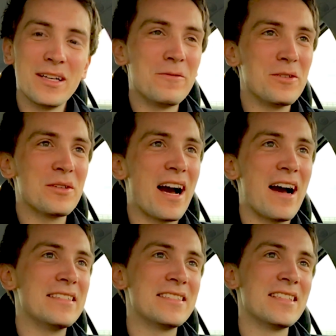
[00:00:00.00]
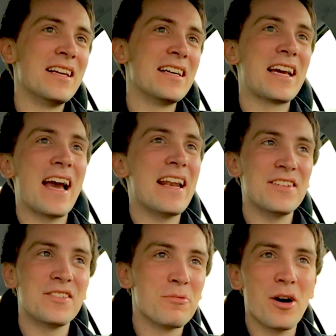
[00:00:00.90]
if you guys get
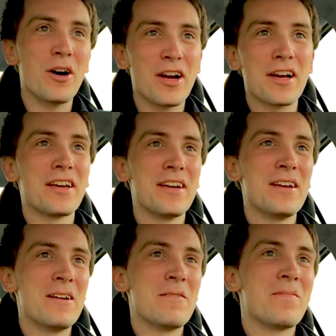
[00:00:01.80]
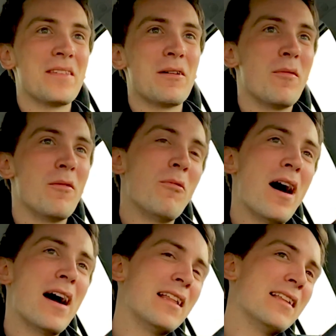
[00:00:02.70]
it to work
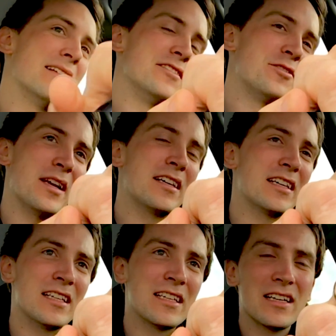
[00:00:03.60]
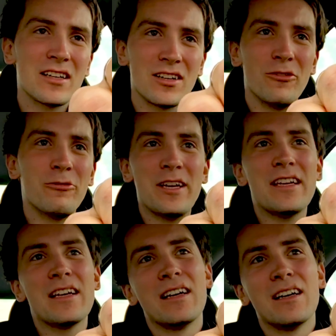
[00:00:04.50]
while drinking
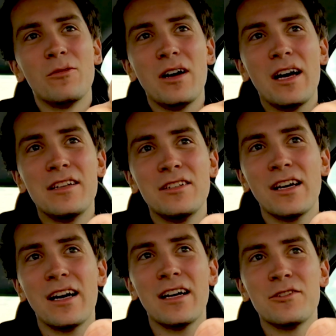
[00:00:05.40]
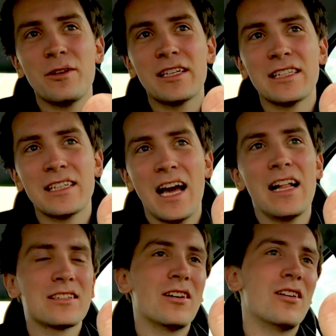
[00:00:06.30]
coffee and drinking
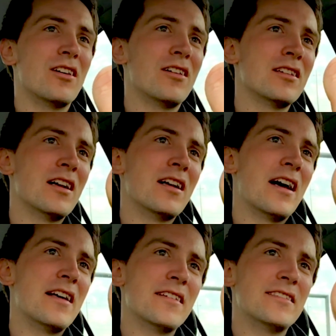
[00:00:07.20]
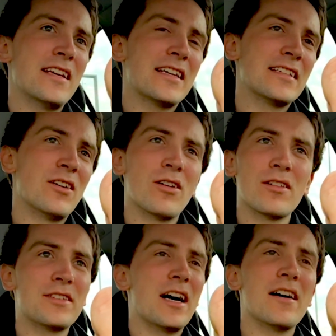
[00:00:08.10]
alcohol, and then taking all
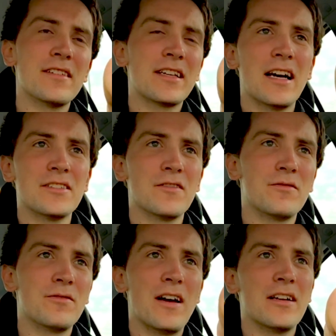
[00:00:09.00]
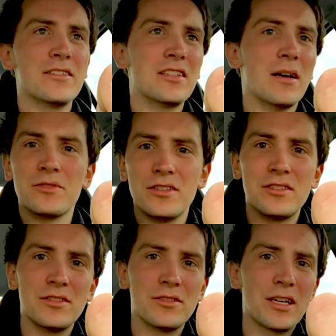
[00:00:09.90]
of the other kinds of
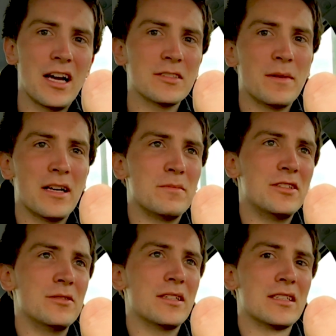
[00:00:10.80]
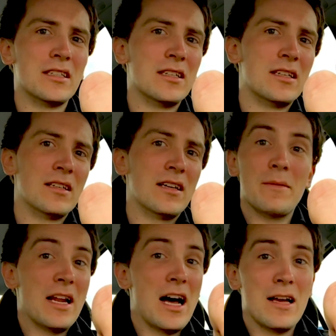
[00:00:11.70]
substances you guys might be doing. I
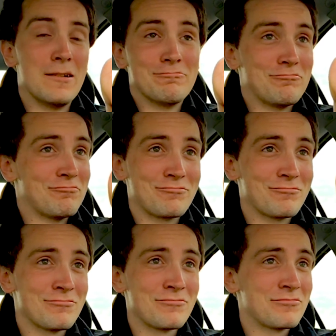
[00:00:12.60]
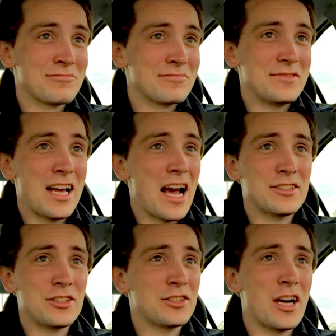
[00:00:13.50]
mean, yeah,
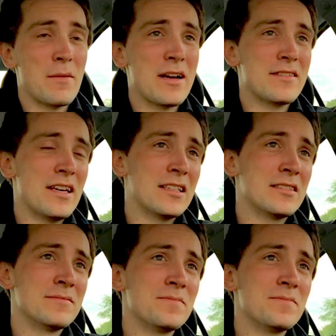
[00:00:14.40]
it's just not my thing.